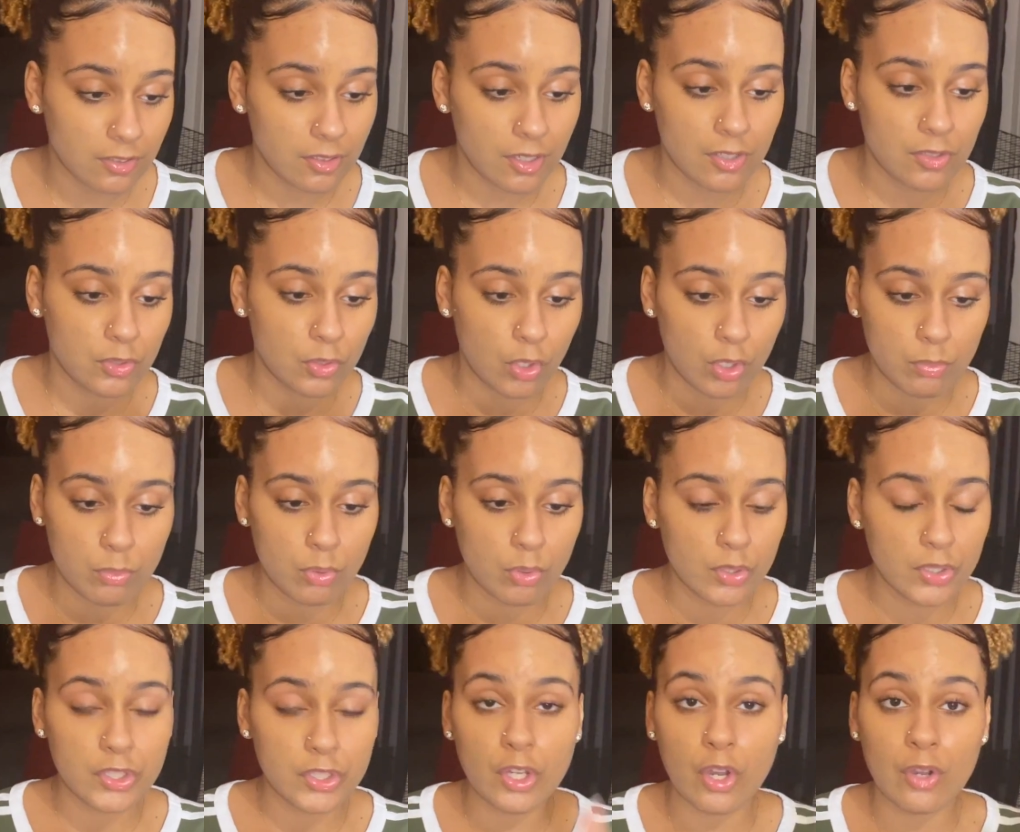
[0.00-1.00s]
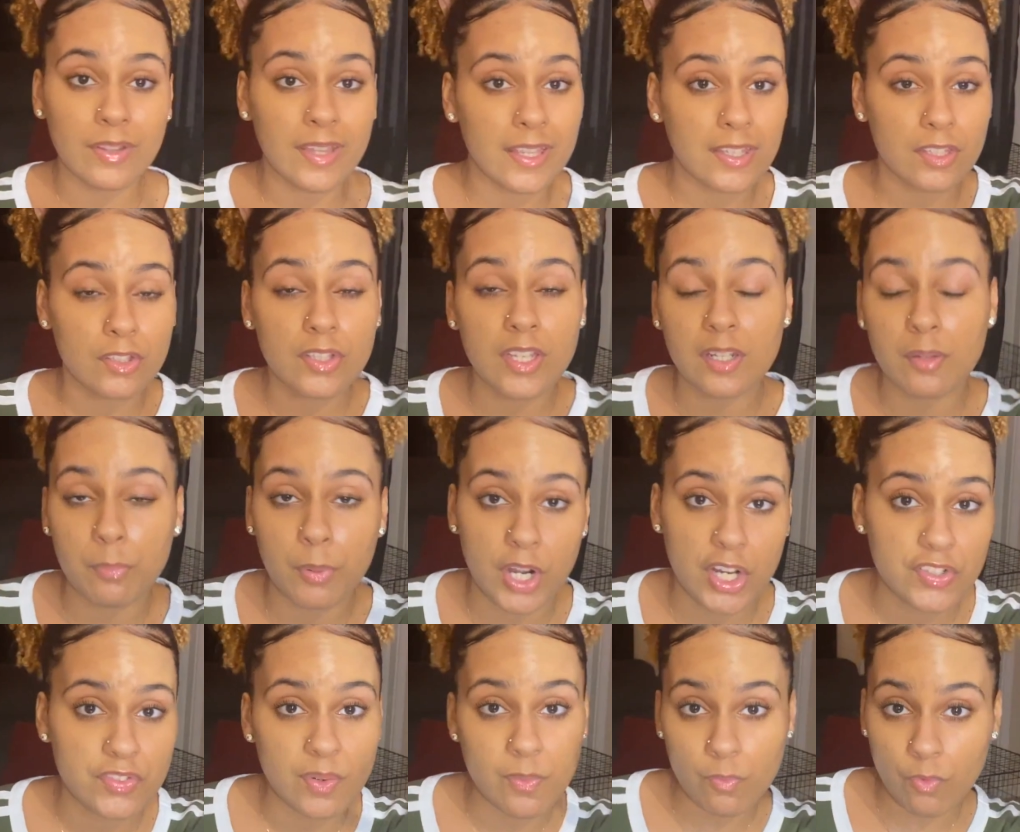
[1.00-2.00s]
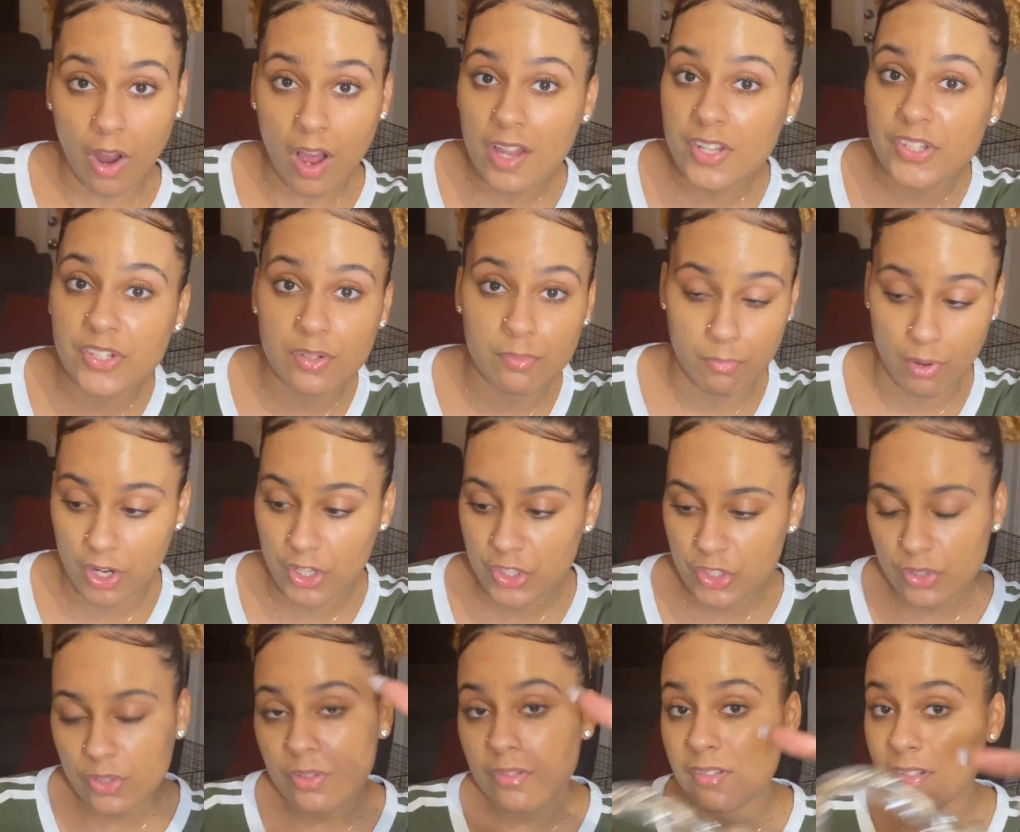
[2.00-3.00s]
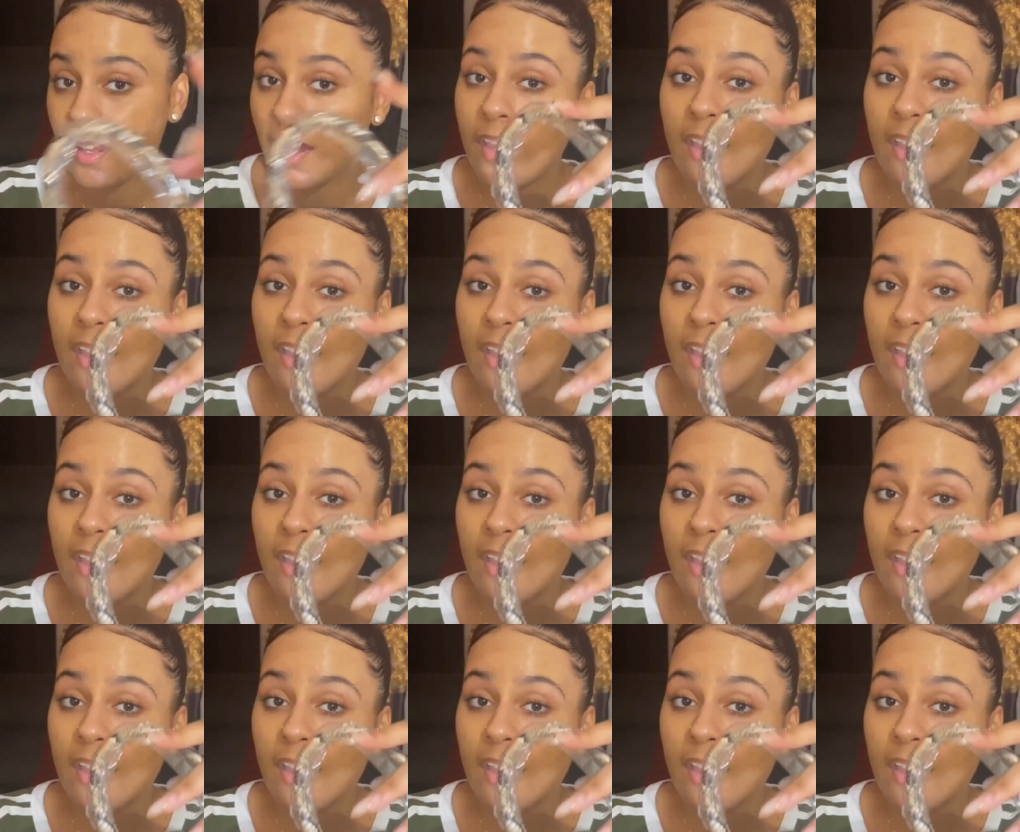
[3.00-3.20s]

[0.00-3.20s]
a normal, you know, like you get a purse from Ross or Marshalls.